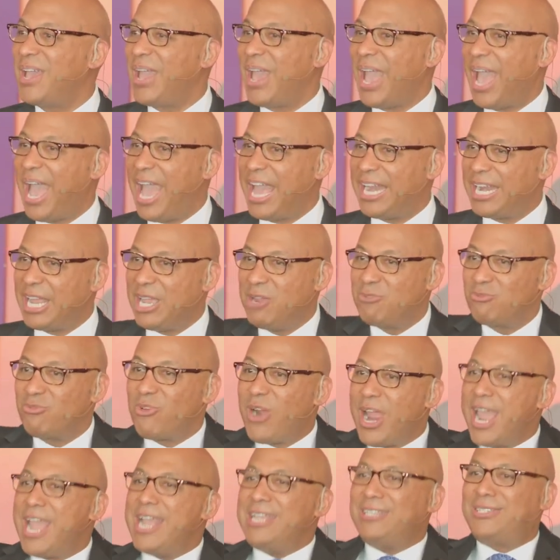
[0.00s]
and he
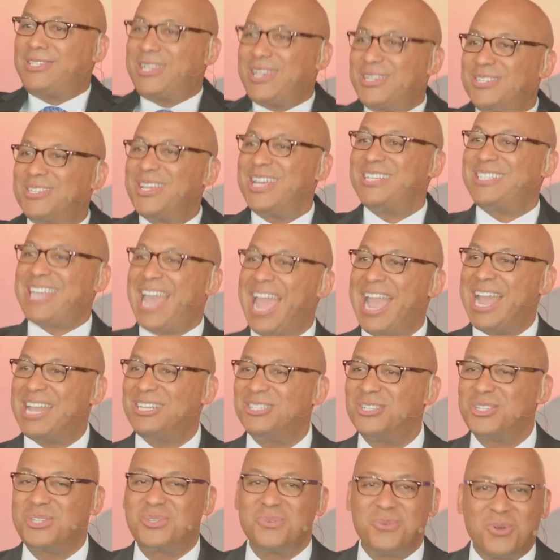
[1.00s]
raises his
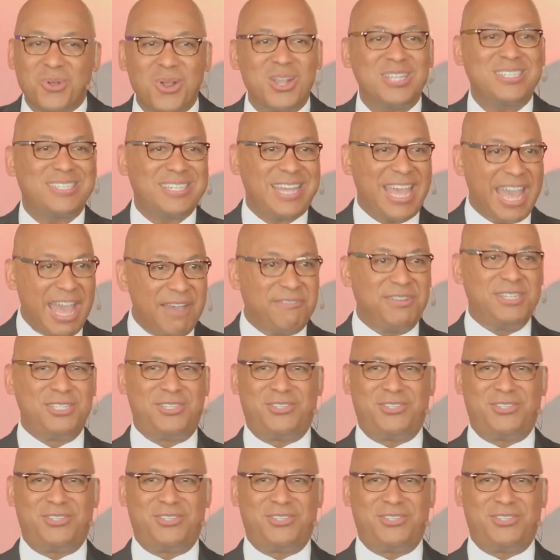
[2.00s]
hands towards the heavens,